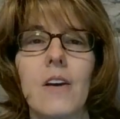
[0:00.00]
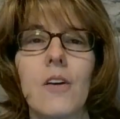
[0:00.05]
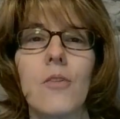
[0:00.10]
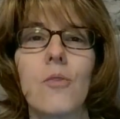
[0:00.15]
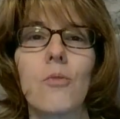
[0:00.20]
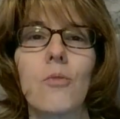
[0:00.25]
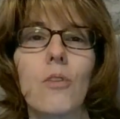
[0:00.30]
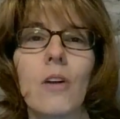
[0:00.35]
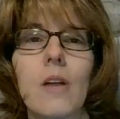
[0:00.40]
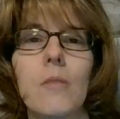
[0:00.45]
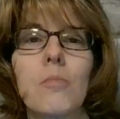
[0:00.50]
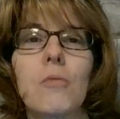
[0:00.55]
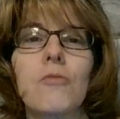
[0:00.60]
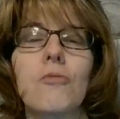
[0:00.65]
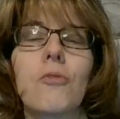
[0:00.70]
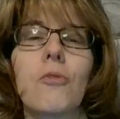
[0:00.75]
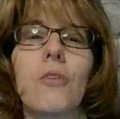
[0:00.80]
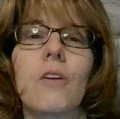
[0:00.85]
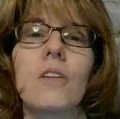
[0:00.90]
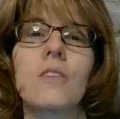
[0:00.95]
right
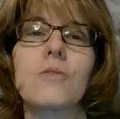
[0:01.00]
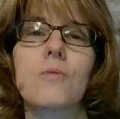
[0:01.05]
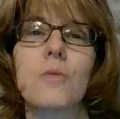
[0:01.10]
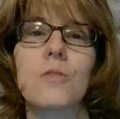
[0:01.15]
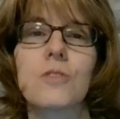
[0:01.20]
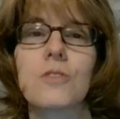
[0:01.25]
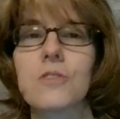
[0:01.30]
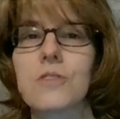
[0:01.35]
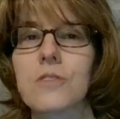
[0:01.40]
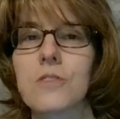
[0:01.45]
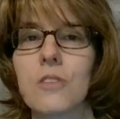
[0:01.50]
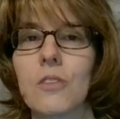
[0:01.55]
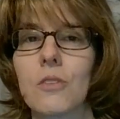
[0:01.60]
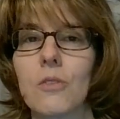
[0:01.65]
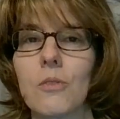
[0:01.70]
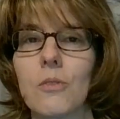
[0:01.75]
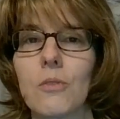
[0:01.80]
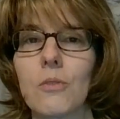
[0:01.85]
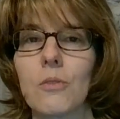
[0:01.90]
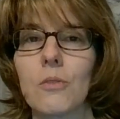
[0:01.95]
before it switches
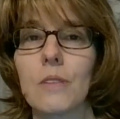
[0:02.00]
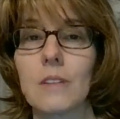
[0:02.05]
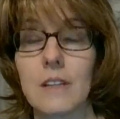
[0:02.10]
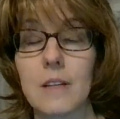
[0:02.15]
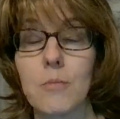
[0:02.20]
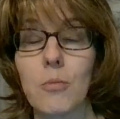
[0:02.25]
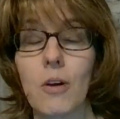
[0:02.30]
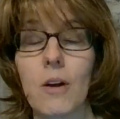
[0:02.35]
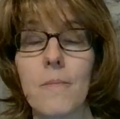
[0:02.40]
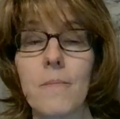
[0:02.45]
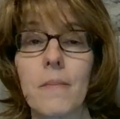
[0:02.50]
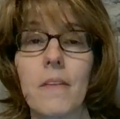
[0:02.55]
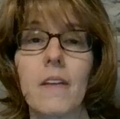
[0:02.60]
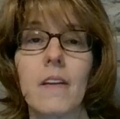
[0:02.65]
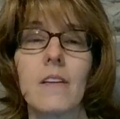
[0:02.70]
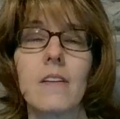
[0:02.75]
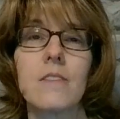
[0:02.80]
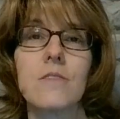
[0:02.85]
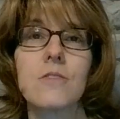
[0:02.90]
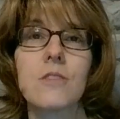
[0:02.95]
to Libra.
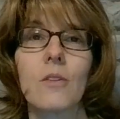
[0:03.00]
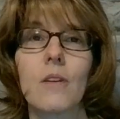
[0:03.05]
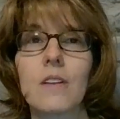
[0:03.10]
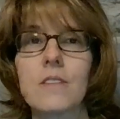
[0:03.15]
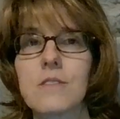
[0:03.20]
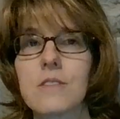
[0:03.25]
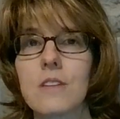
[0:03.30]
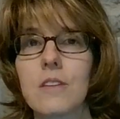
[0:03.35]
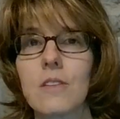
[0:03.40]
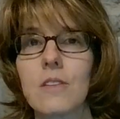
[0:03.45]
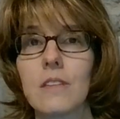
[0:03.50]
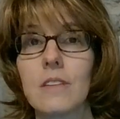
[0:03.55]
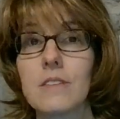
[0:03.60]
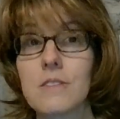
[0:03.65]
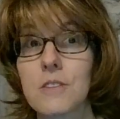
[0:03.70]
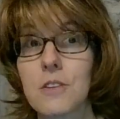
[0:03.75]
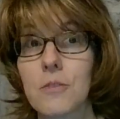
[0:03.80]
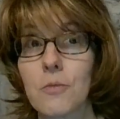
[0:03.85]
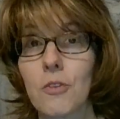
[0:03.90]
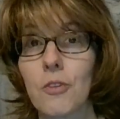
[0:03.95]
So at
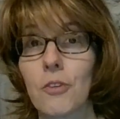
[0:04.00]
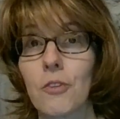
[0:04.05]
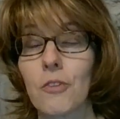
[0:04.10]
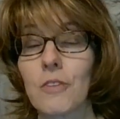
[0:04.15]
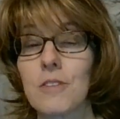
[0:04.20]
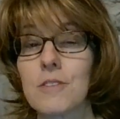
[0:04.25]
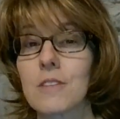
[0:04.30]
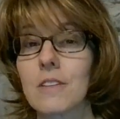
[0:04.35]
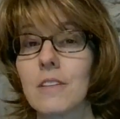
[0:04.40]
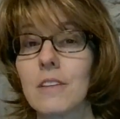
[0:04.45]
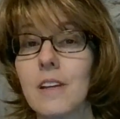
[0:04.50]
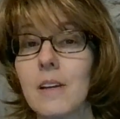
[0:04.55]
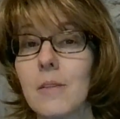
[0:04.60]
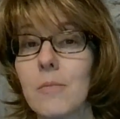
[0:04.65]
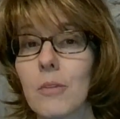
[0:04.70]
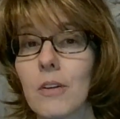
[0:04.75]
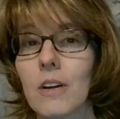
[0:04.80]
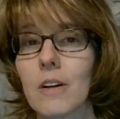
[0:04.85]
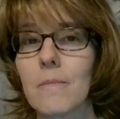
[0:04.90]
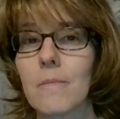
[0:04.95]
0 degrees
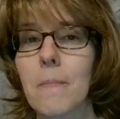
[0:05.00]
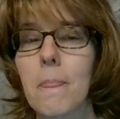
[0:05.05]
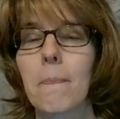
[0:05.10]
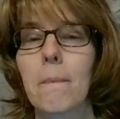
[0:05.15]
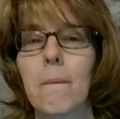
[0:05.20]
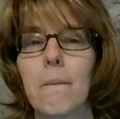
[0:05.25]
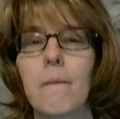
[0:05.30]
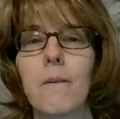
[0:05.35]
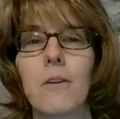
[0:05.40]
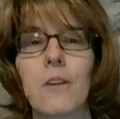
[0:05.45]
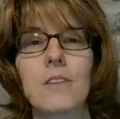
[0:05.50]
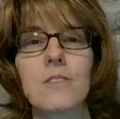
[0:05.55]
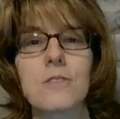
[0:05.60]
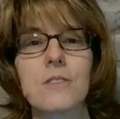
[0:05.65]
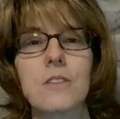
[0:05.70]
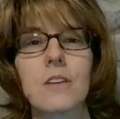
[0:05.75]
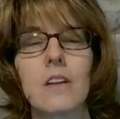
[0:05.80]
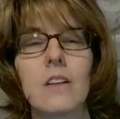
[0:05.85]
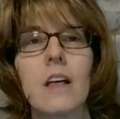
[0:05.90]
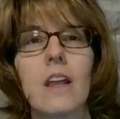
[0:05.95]
Libra, you're going to
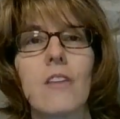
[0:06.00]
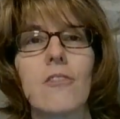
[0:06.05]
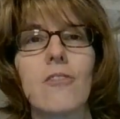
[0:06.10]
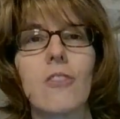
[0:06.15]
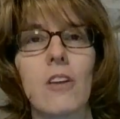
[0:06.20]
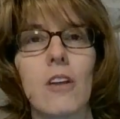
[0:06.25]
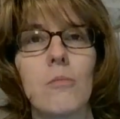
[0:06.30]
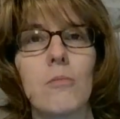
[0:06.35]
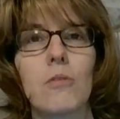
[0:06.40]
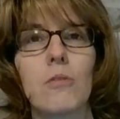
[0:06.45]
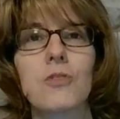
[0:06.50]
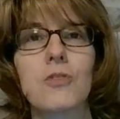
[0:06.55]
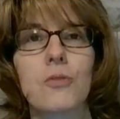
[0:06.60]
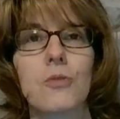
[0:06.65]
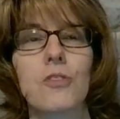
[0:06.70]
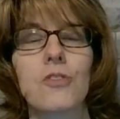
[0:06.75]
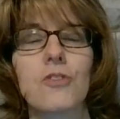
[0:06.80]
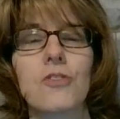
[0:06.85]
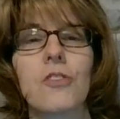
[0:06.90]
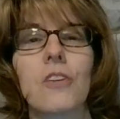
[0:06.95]
see a lot of
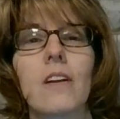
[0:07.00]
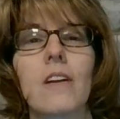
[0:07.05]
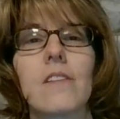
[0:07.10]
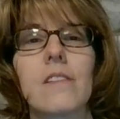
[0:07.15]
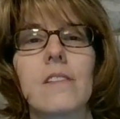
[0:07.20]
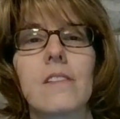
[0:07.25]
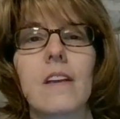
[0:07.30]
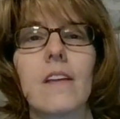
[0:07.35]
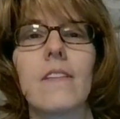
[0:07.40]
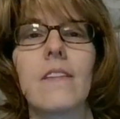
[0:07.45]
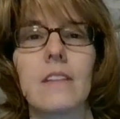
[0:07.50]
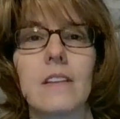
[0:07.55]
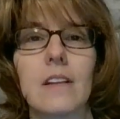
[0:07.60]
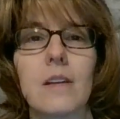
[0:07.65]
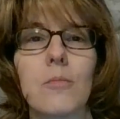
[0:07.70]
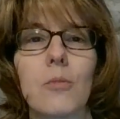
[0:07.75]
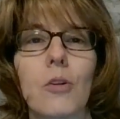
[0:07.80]
immature traits in the Libra